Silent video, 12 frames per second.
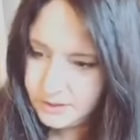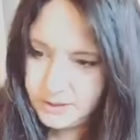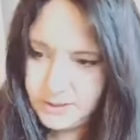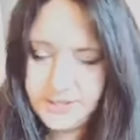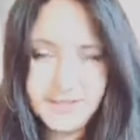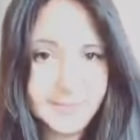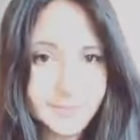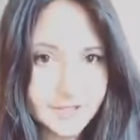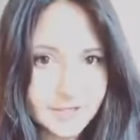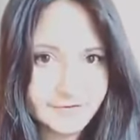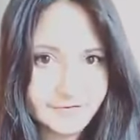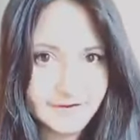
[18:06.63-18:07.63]
In the
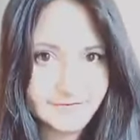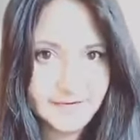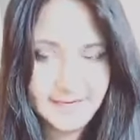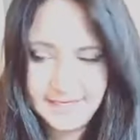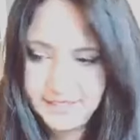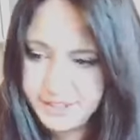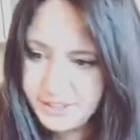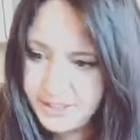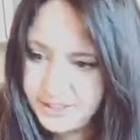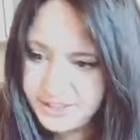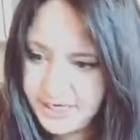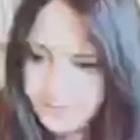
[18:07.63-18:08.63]
book of
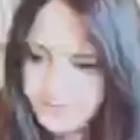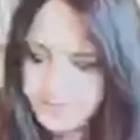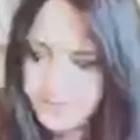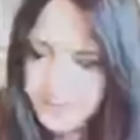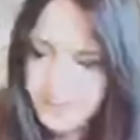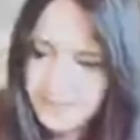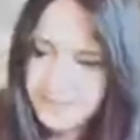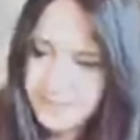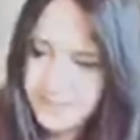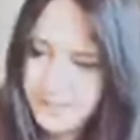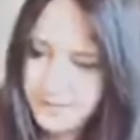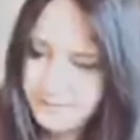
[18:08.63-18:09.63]
Revelation, chapter
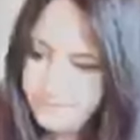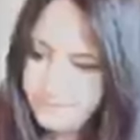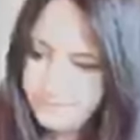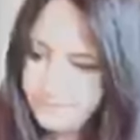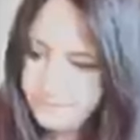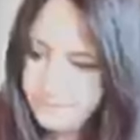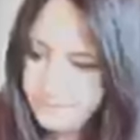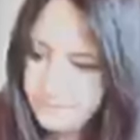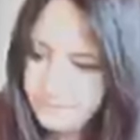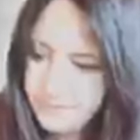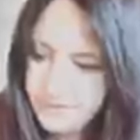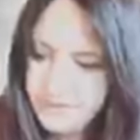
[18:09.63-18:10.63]
13,
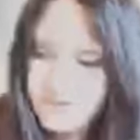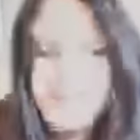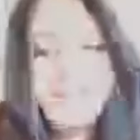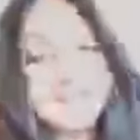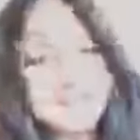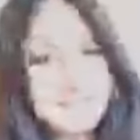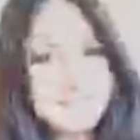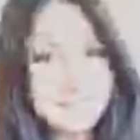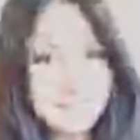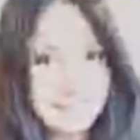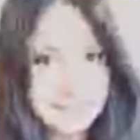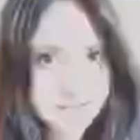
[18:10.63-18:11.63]
this is
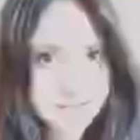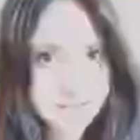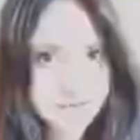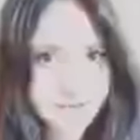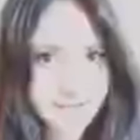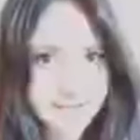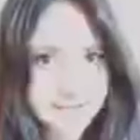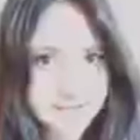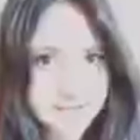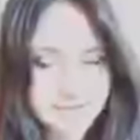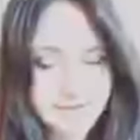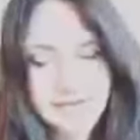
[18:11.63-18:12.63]
the
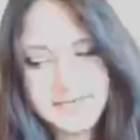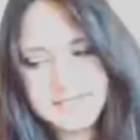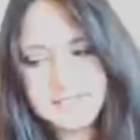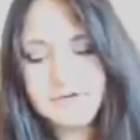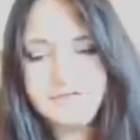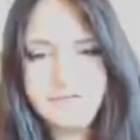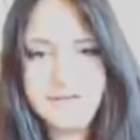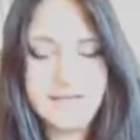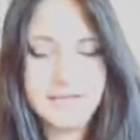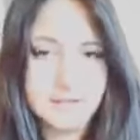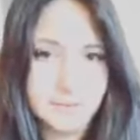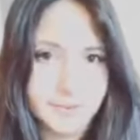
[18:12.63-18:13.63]
Antichrist, all right? Let's not
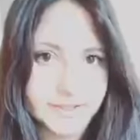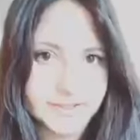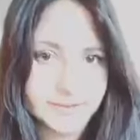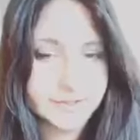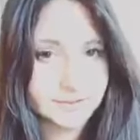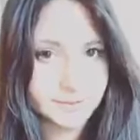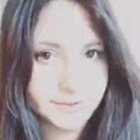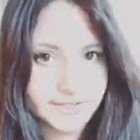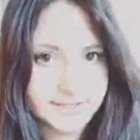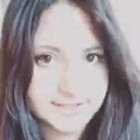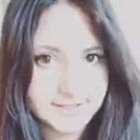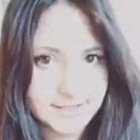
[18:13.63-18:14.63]
forget the word, what the
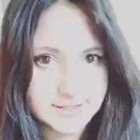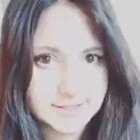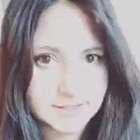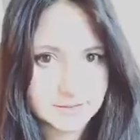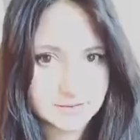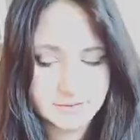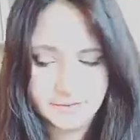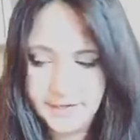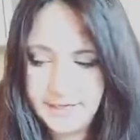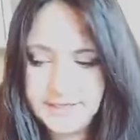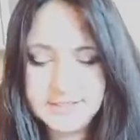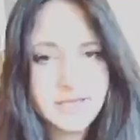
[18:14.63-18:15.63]
word says, all
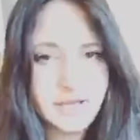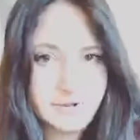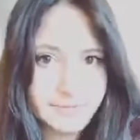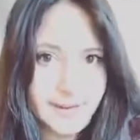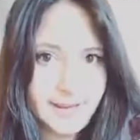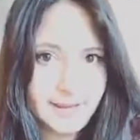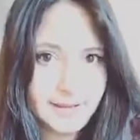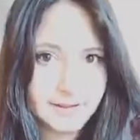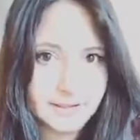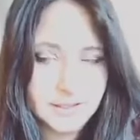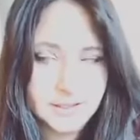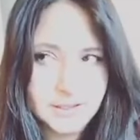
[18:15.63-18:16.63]
right? Let's go
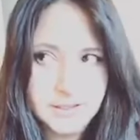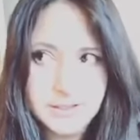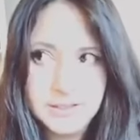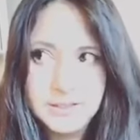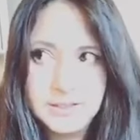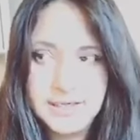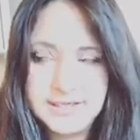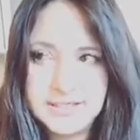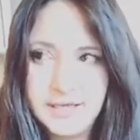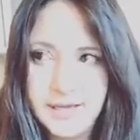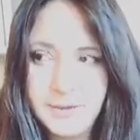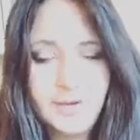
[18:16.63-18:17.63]
back. It's
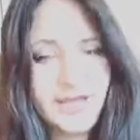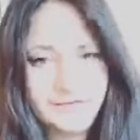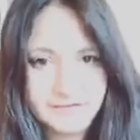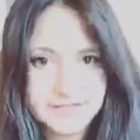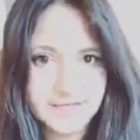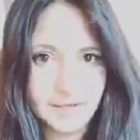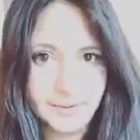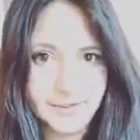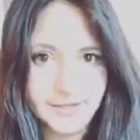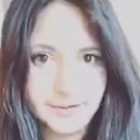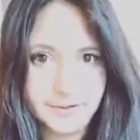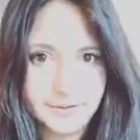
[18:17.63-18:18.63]
like whatever's
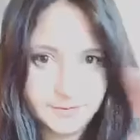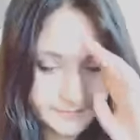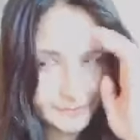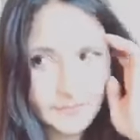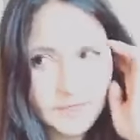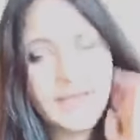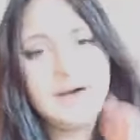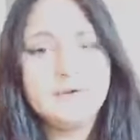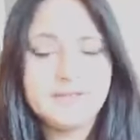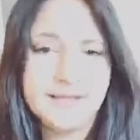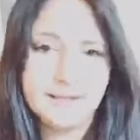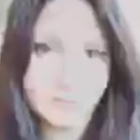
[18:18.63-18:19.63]
going on
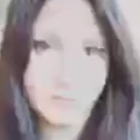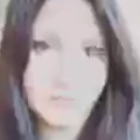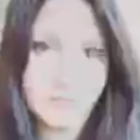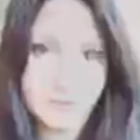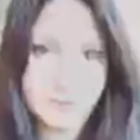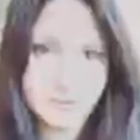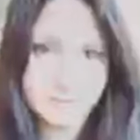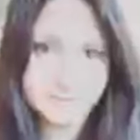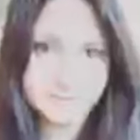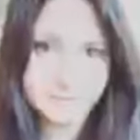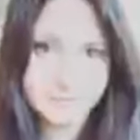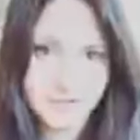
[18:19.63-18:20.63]
out there in the world,
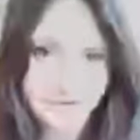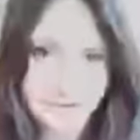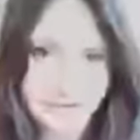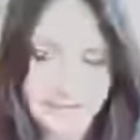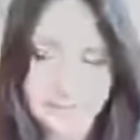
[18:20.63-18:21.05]
all right?